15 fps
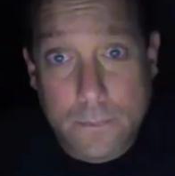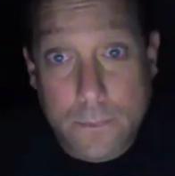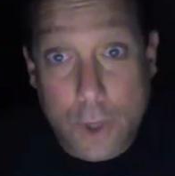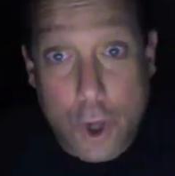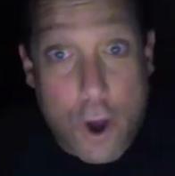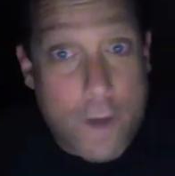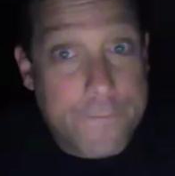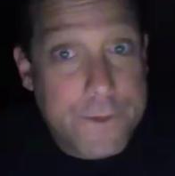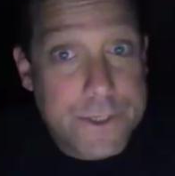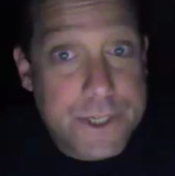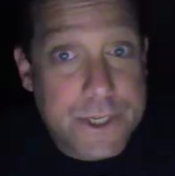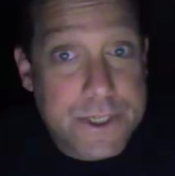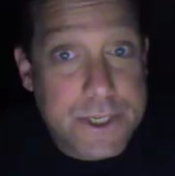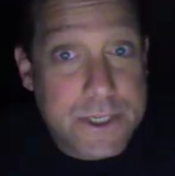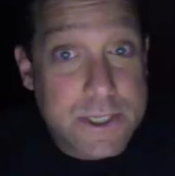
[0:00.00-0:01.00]
Coughlin's
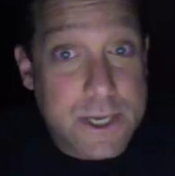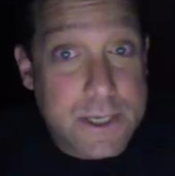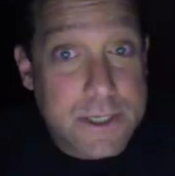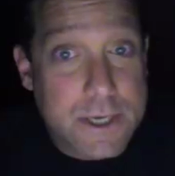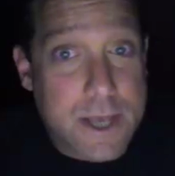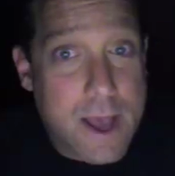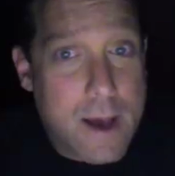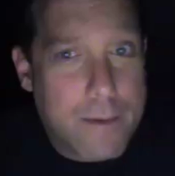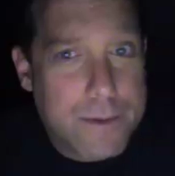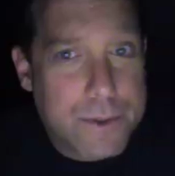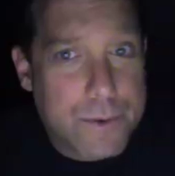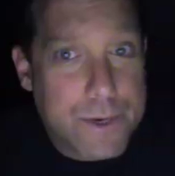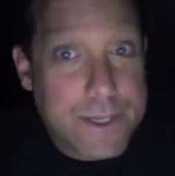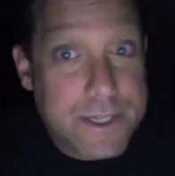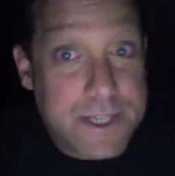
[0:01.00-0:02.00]
666 account was
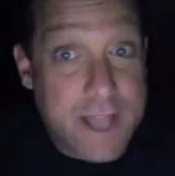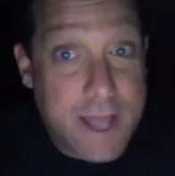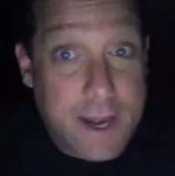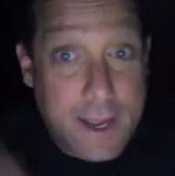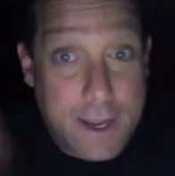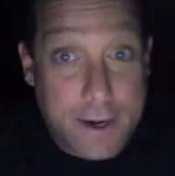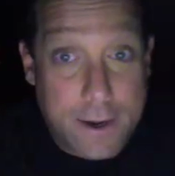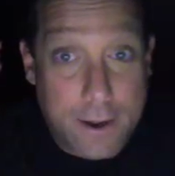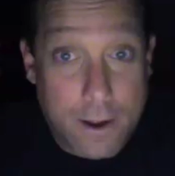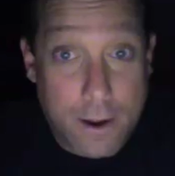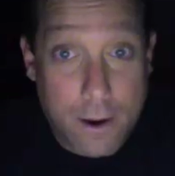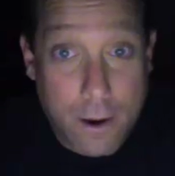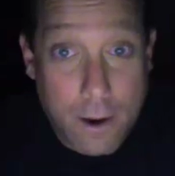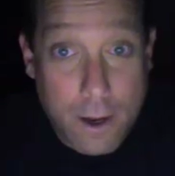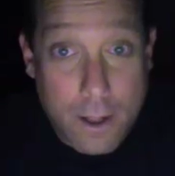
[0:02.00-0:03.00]
reinstated
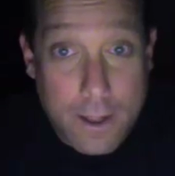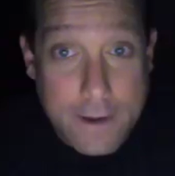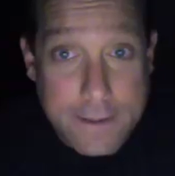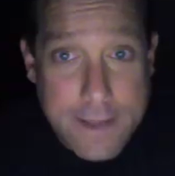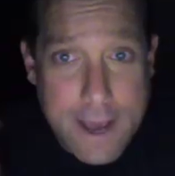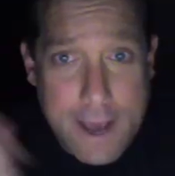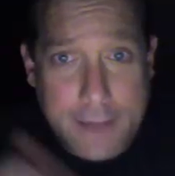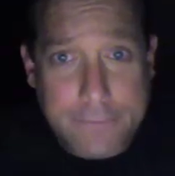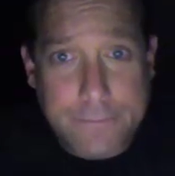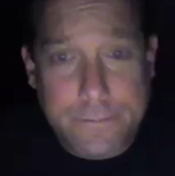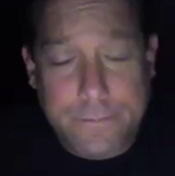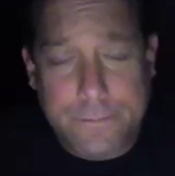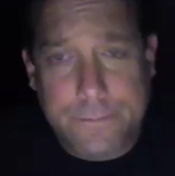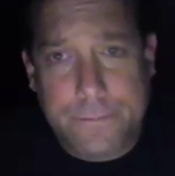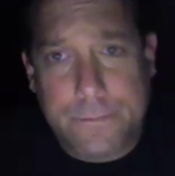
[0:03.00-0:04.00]
like that.
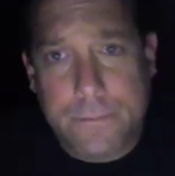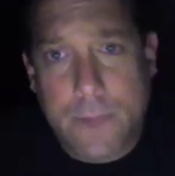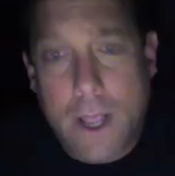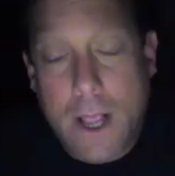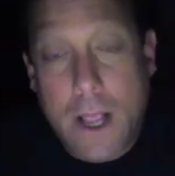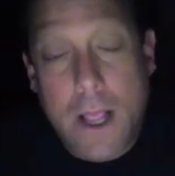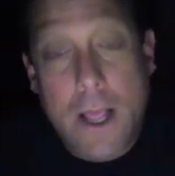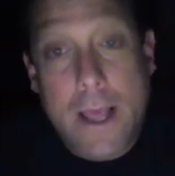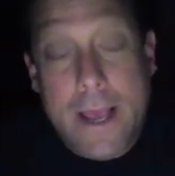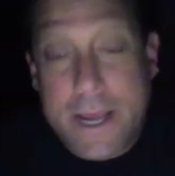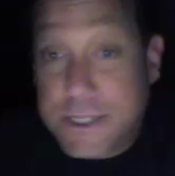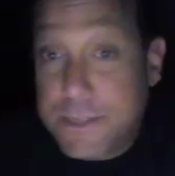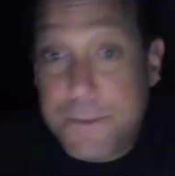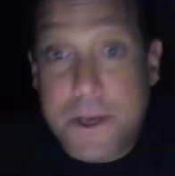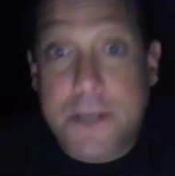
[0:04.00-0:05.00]

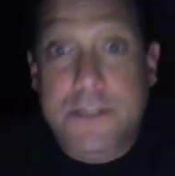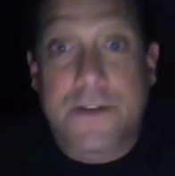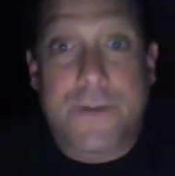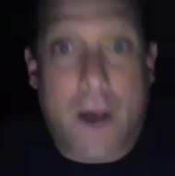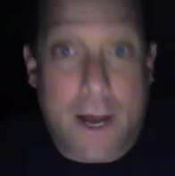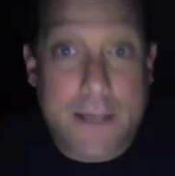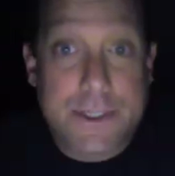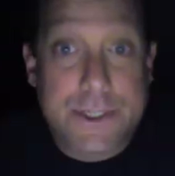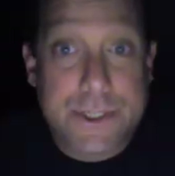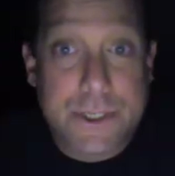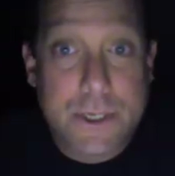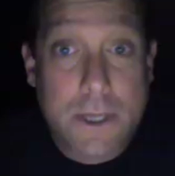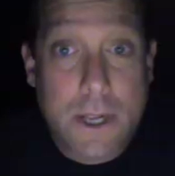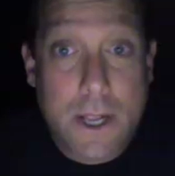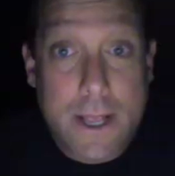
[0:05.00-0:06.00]
Is it because of us?
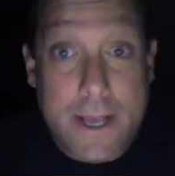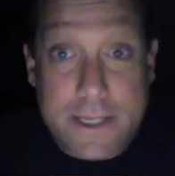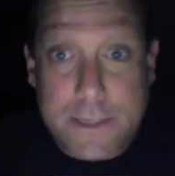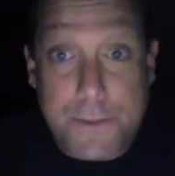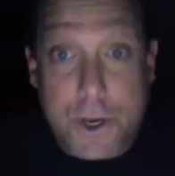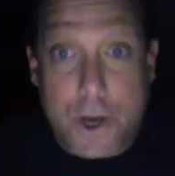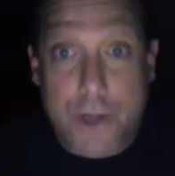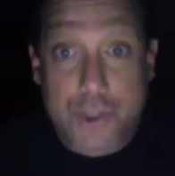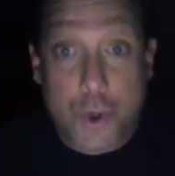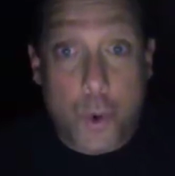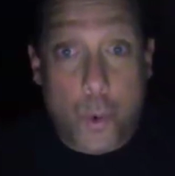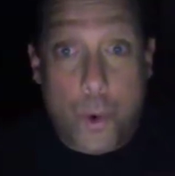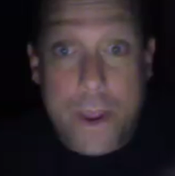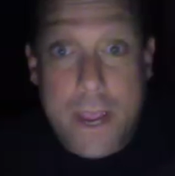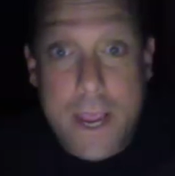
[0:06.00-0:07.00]
Is it because
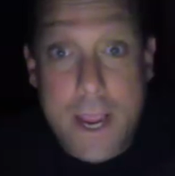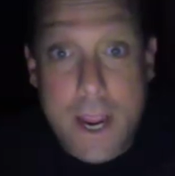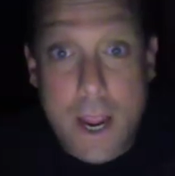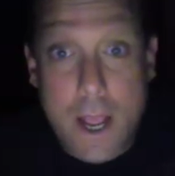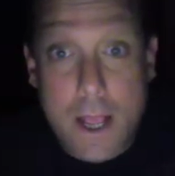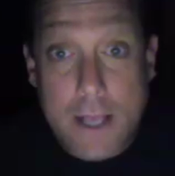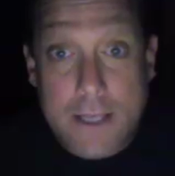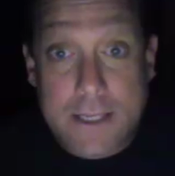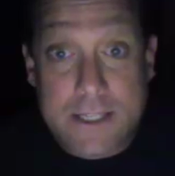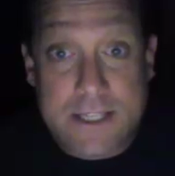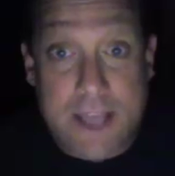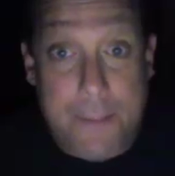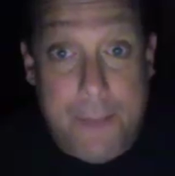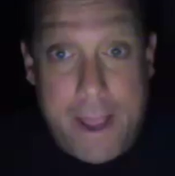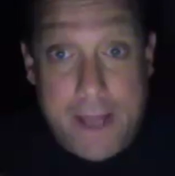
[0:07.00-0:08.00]
we
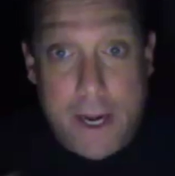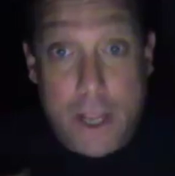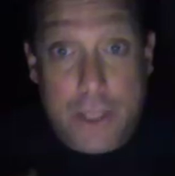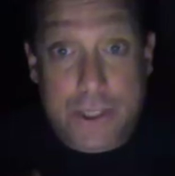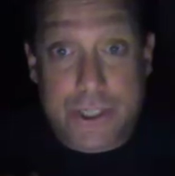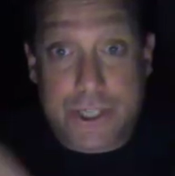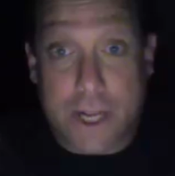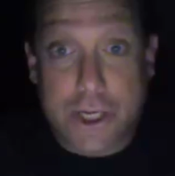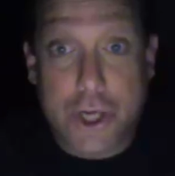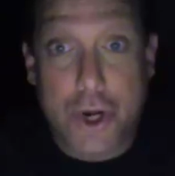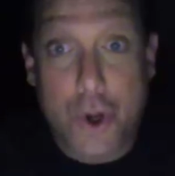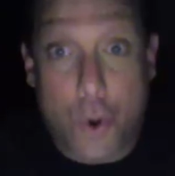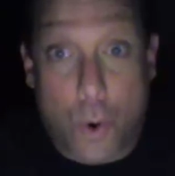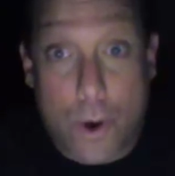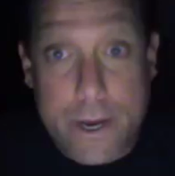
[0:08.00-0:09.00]
made such a
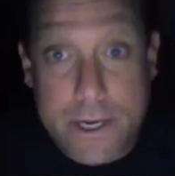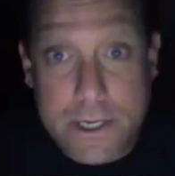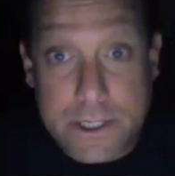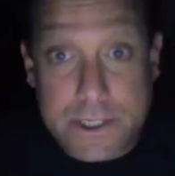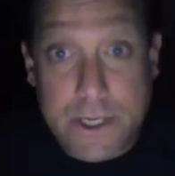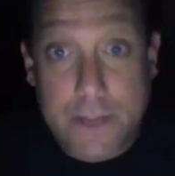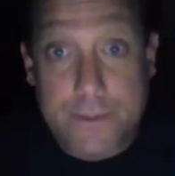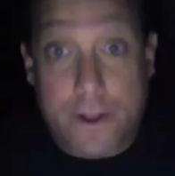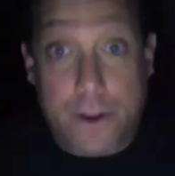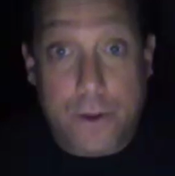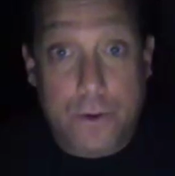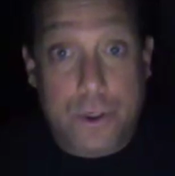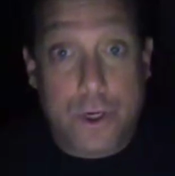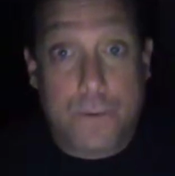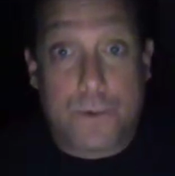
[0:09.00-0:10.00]
noise that
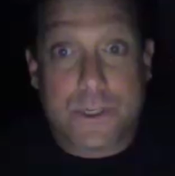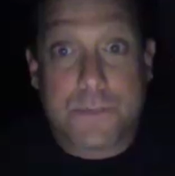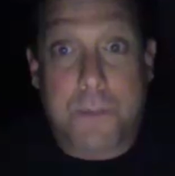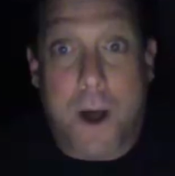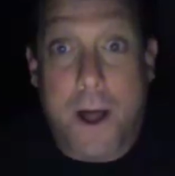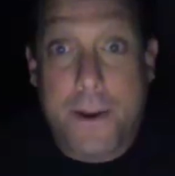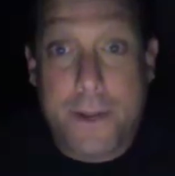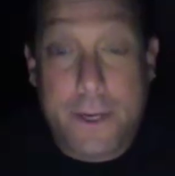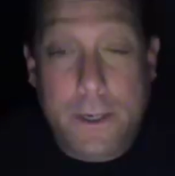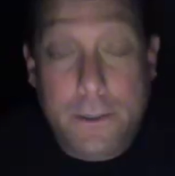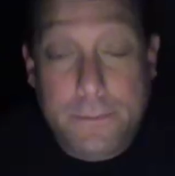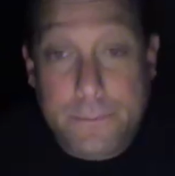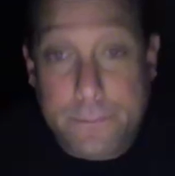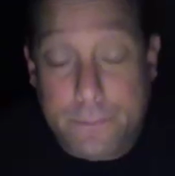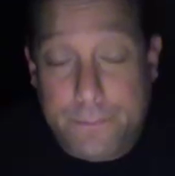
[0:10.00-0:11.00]
YouTube responded?
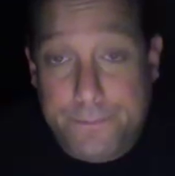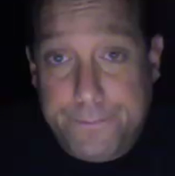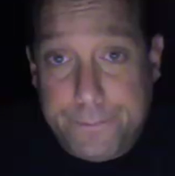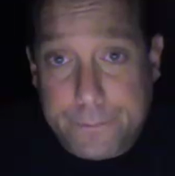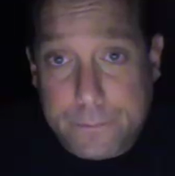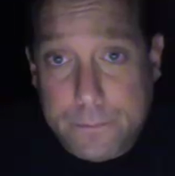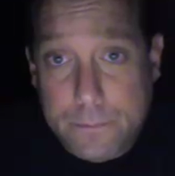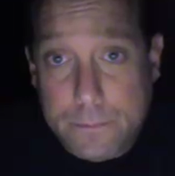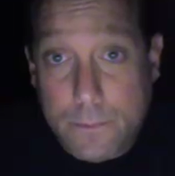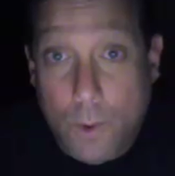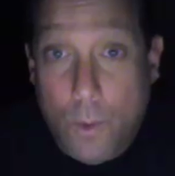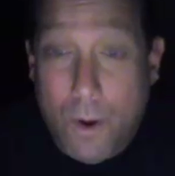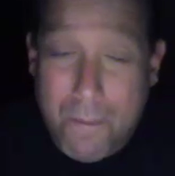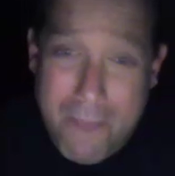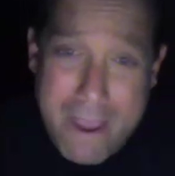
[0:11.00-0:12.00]

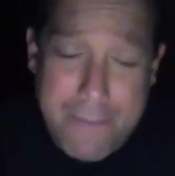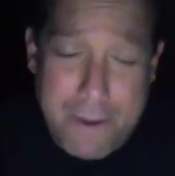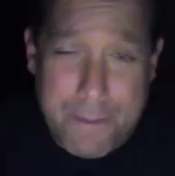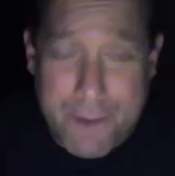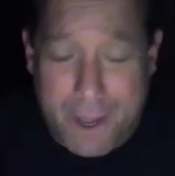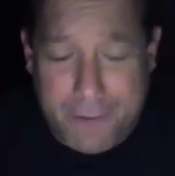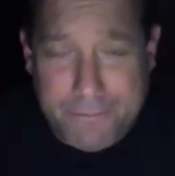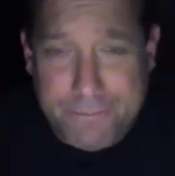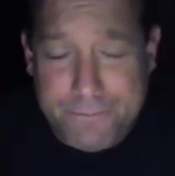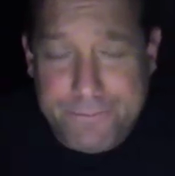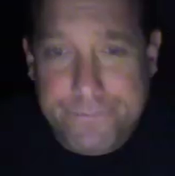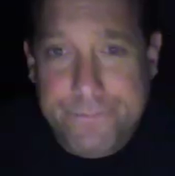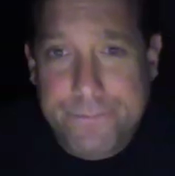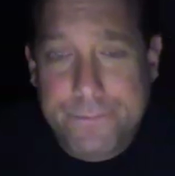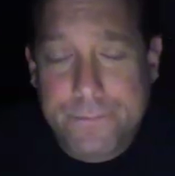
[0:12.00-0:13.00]
Well, maybe, but
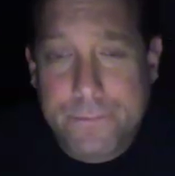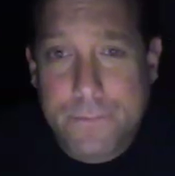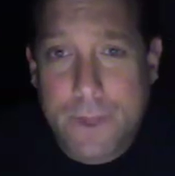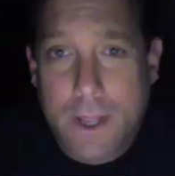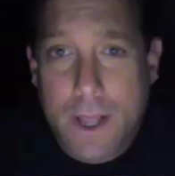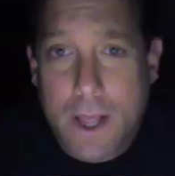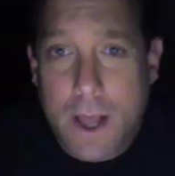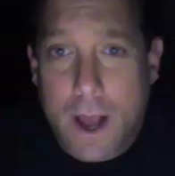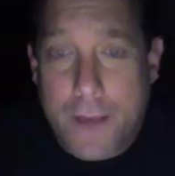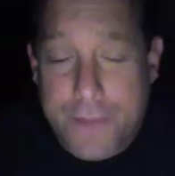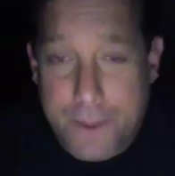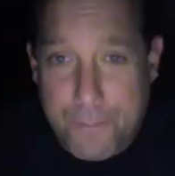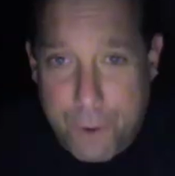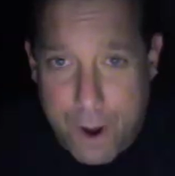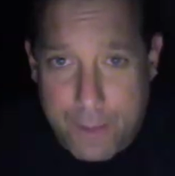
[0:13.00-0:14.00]
I
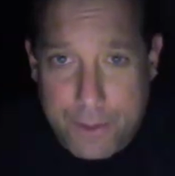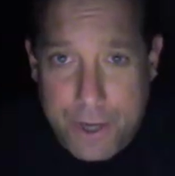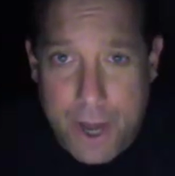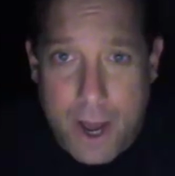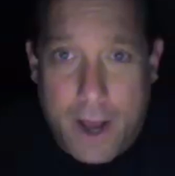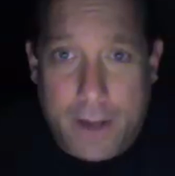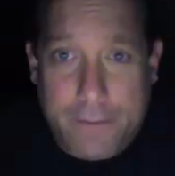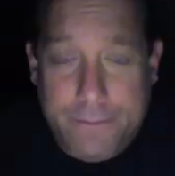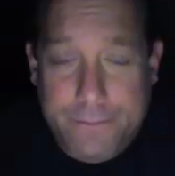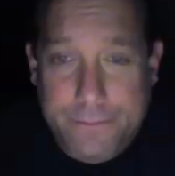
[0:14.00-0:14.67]
think probably not.